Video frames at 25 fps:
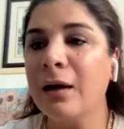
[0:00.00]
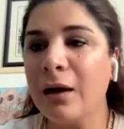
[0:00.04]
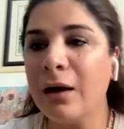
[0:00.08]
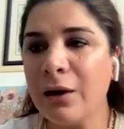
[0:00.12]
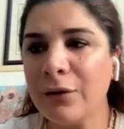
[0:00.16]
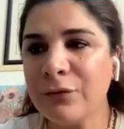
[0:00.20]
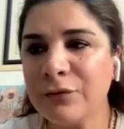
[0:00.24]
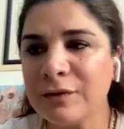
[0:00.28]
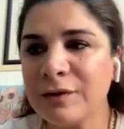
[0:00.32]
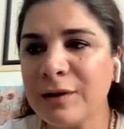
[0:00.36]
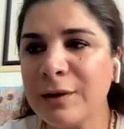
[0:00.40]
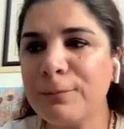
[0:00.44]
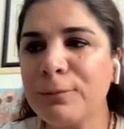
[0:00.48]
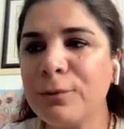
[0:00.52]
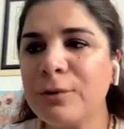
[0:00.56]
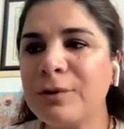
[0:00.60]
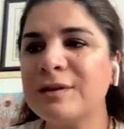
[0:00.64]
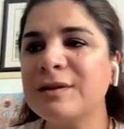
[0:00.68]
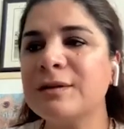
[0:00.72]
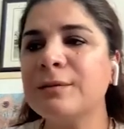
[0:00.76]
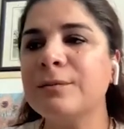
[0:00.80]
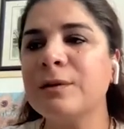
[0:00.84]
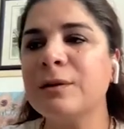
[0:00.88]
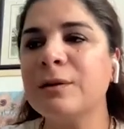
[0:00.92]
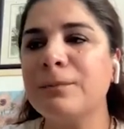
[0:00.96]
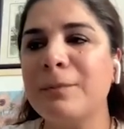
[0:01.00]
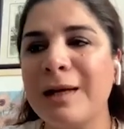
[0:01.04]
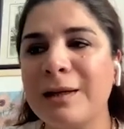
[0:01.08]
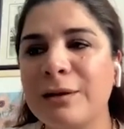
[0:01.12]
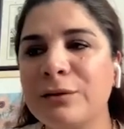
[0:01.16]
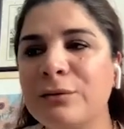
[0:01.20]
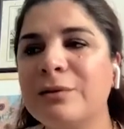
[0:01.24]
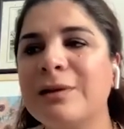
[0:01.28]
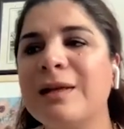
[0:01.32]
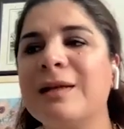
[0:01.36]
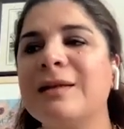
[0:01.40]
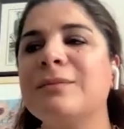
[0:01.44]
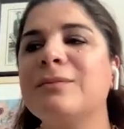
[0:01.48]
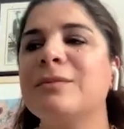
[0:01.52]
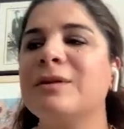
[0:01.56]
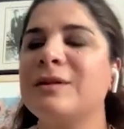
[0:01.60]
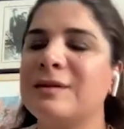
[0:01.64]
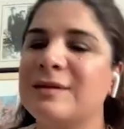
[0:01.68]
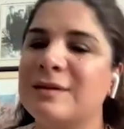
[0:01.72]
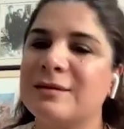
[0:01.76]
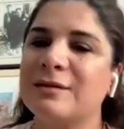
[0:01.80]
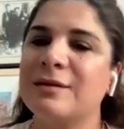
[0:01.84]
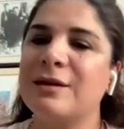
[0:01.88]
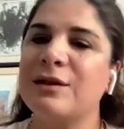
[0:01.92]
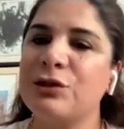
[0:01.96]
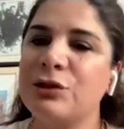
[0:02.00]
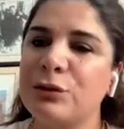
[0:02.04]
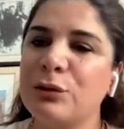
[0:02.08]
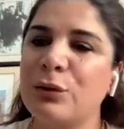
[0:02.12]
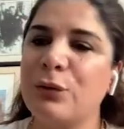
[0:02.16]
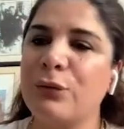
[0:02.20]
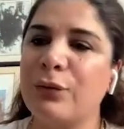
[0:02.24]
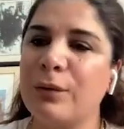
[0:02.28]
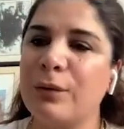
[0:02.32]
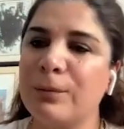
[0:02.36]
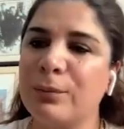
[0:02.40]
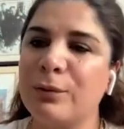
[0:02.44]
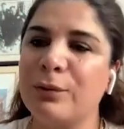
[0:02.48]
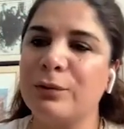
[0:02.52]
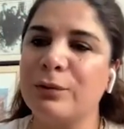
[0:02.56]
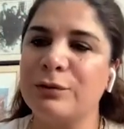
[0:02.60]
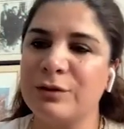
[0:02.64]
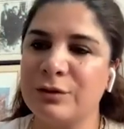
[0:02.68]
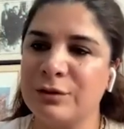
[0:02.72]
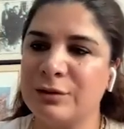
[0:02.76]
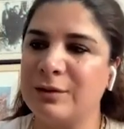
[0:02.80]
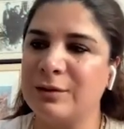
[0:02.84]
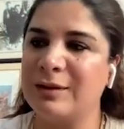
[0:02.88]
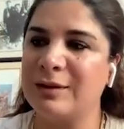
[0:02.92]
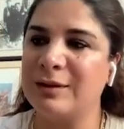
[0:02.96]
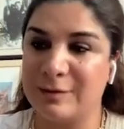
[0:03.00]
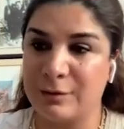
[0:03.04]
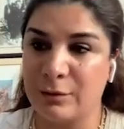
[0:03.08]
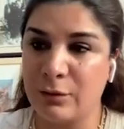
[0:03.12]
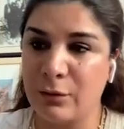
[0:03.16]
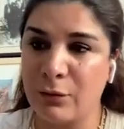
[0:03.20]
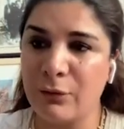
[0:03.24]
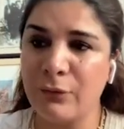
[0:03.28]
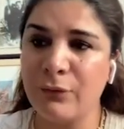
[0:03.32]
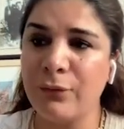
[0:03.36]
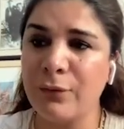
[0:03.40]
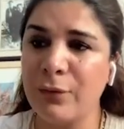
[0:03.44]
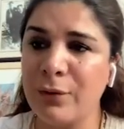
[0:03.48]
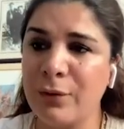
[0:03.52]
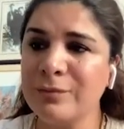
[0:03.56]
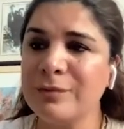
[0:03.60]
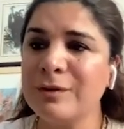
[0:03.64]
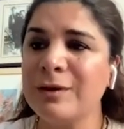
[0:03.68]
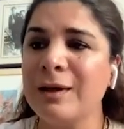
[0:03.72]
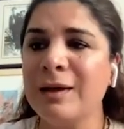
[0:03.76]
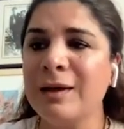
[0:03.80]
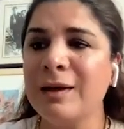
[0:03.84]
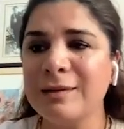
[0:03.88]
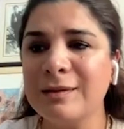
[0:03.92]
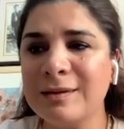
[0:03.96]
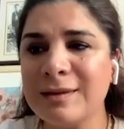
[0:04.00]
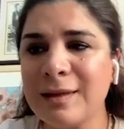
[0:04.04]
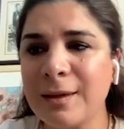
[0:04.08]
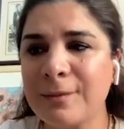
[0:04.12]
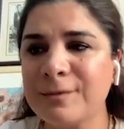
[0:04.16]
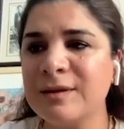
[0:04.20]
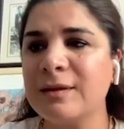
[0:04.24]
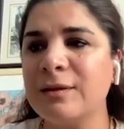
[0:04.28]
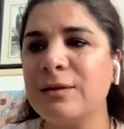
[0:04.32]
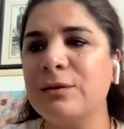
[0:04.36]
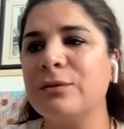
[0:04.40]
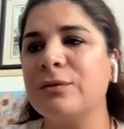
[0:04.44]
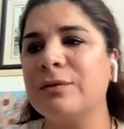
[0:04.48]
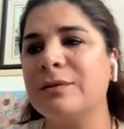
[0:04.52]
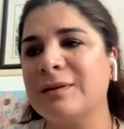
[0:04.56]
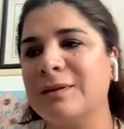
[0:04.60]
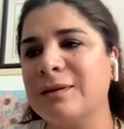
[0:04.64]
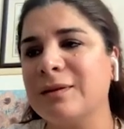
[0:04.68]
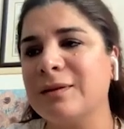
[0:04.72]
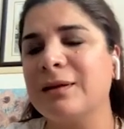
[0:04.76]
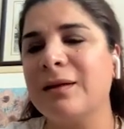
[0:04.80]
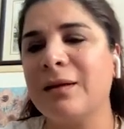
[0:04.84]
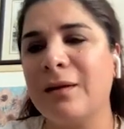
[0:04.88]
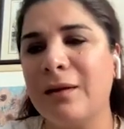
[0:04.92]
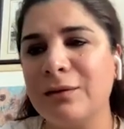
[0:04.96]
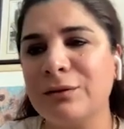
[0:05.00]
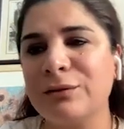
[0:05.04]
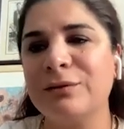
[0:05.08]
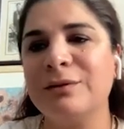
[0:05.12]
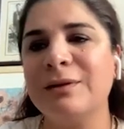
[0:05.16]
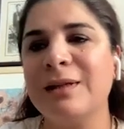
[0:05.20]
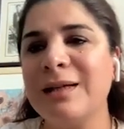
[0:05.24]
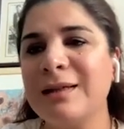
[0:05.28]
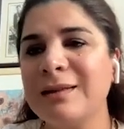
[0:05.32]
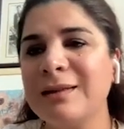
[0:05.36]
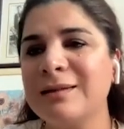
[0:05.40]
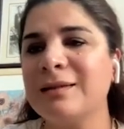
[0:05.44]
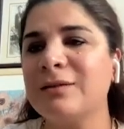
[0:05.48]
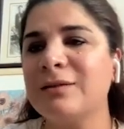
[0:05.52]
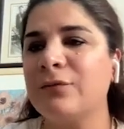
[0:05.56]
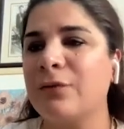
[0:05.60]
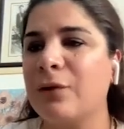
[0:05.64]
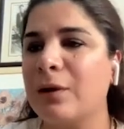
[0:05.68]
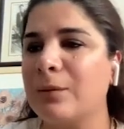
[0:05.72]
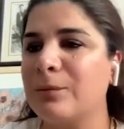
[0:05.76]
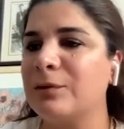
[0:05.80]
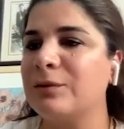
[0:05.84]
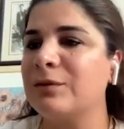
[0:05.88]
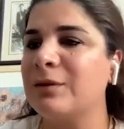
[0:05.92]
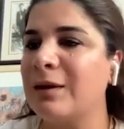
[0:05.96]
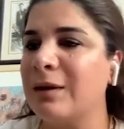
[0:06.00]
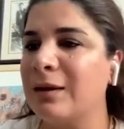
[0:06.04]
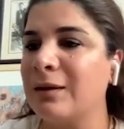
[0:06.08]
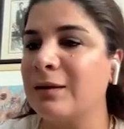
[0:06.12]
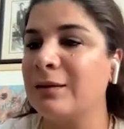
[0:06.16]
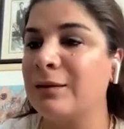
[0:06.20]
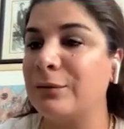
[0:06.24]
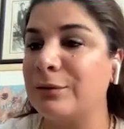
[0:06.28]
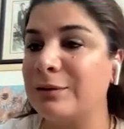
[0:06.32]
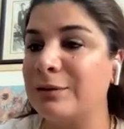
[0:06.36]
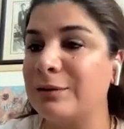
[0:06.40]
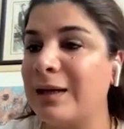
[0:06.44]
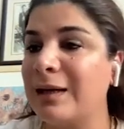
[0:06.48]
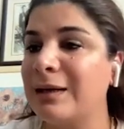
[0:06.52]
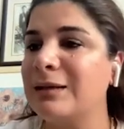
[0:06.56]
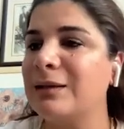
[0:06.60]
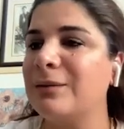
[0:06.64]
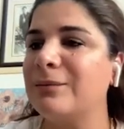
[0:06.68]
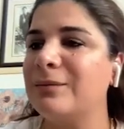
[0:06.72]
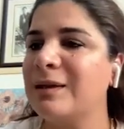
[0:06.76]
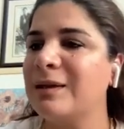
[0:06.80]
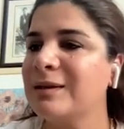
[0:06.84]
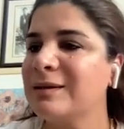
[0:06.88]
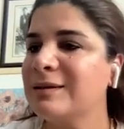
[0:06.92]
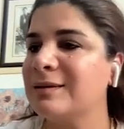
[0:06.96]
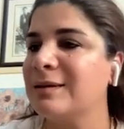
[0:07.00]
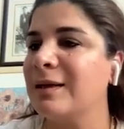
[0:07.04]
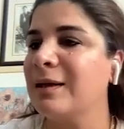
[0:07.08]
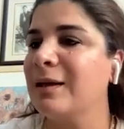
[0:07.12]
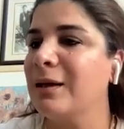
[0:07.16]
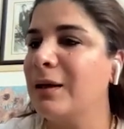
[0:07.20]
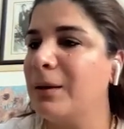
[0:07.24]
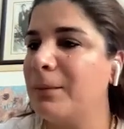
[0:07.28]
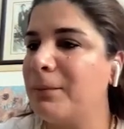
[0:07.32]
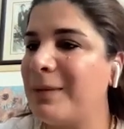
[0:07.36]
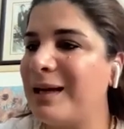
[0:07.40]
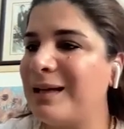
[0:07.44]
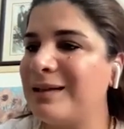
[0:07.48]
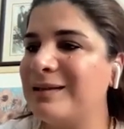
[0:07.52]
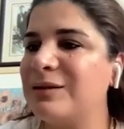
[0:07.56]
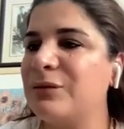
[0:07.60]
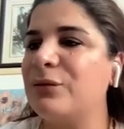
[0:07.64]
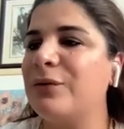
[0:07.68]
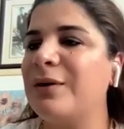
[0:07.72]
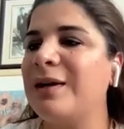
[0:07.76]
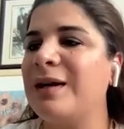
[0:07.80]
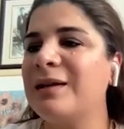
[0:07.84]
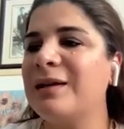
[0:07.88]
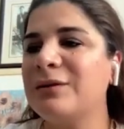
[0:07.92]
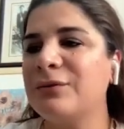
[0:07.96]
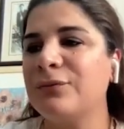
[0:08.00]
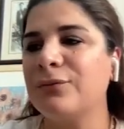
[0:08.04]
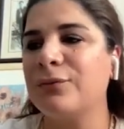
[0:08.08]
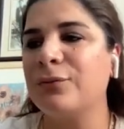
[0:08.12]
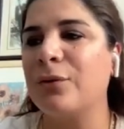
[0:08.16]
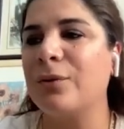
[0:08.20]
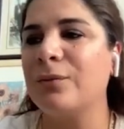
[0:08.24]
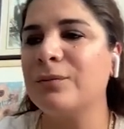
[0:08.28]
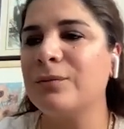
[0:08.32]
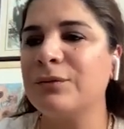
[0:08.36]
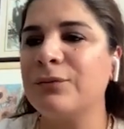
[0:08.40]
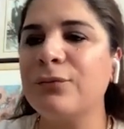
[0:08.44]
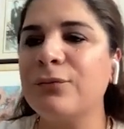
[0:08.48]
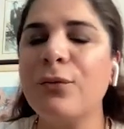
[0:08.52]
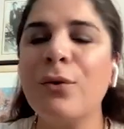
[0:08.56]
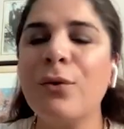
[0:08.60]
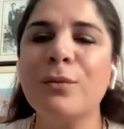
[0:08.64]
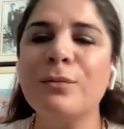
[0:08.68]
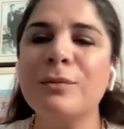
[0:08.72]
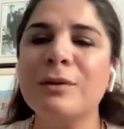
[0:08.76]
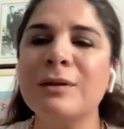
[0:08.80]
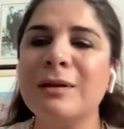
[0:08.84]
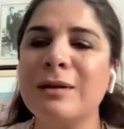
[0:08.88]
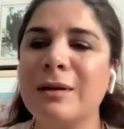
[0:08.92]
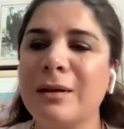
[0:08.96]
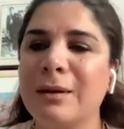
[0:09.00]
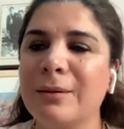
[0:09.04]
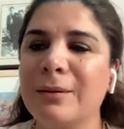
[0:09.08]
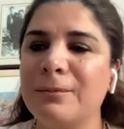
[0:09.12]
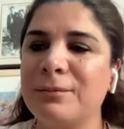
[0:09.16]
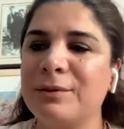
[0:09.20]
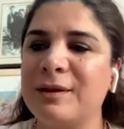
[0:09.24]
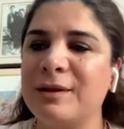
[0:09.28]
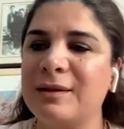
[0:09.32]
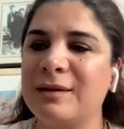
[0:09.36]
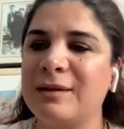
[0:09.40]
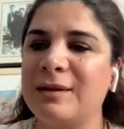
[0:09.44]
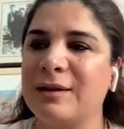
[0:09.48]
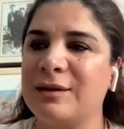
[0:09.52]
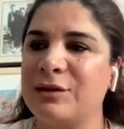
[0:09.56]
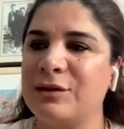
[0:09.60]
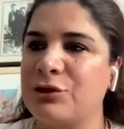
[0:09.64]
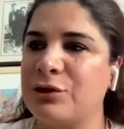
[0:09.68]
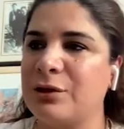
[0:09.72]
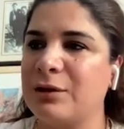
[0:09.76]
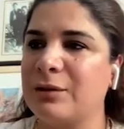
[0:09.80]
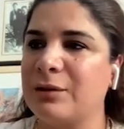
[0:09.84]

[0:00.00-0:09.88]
After a possible manual administration of a bolus is confirmed, the subsequently calculated pharmacodynamics may deviate from the former prediction.